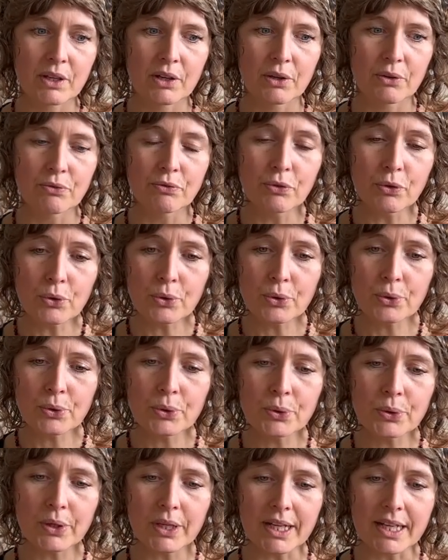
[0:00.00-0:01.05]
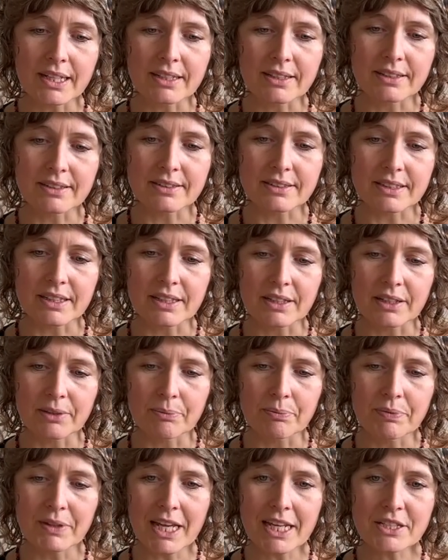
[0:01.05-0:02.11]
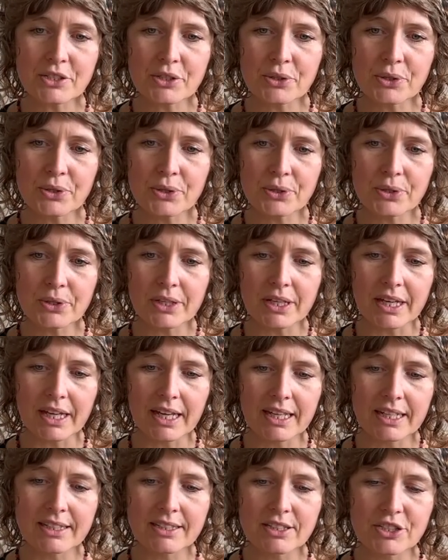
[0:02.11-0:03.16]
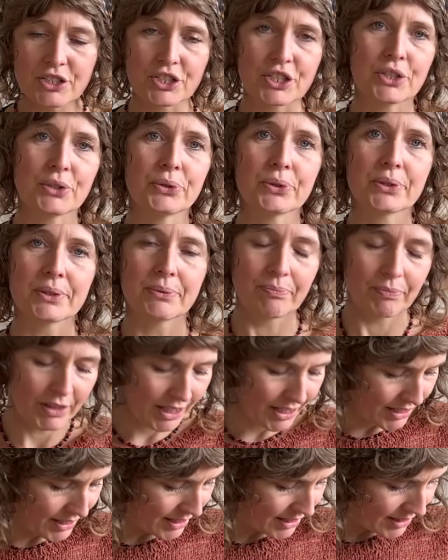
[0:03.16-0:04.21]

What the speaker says: wool and nettle and silk. And